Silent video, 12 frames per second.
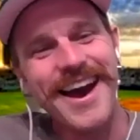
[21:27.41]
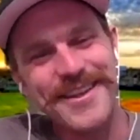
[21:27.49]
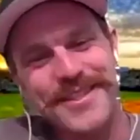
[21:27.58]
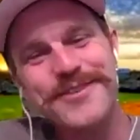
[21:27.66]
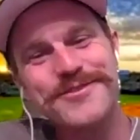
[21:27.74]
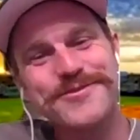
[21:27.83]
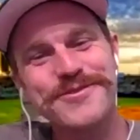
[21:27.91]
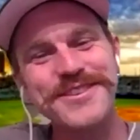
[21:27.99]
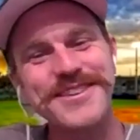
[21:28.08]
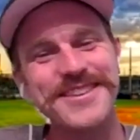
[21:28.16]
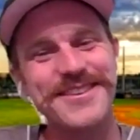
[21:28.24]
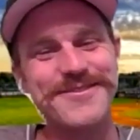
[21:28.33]
that was really
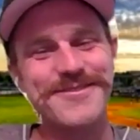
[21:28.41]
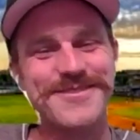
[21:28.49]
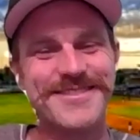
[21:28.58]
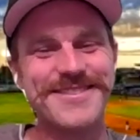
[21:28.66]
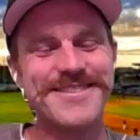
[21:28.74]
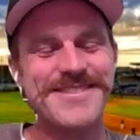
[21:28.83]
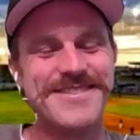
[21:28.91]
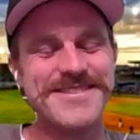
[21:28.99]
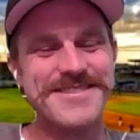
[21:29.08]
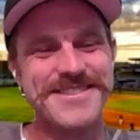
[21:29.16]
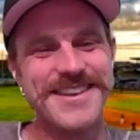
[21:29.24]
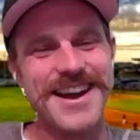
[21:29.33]
cute.
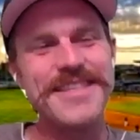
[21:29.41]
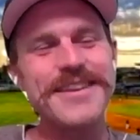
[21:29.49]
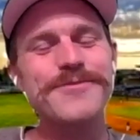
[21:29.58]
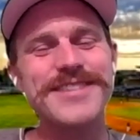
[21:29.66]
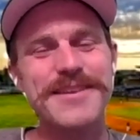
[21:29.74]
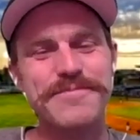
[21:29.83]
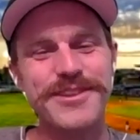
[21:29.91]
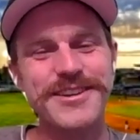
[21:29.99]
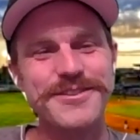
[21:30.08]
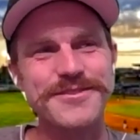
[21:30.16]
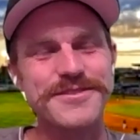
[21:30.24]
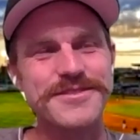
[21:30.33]
I think it was that
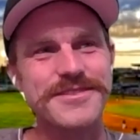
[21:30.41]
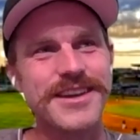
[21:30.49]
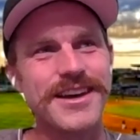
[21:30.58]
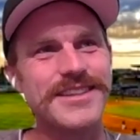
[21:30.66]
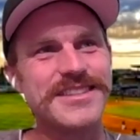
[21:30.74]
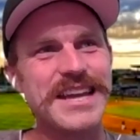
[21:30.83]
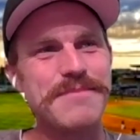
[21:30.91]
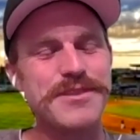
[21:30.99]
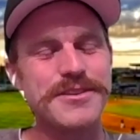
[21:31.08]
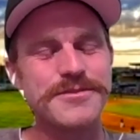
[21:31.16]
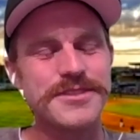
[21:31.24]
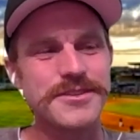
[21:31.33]
player's
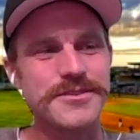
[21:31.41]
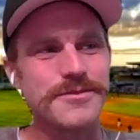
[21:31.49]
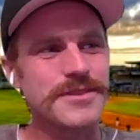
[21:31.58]
debut, too.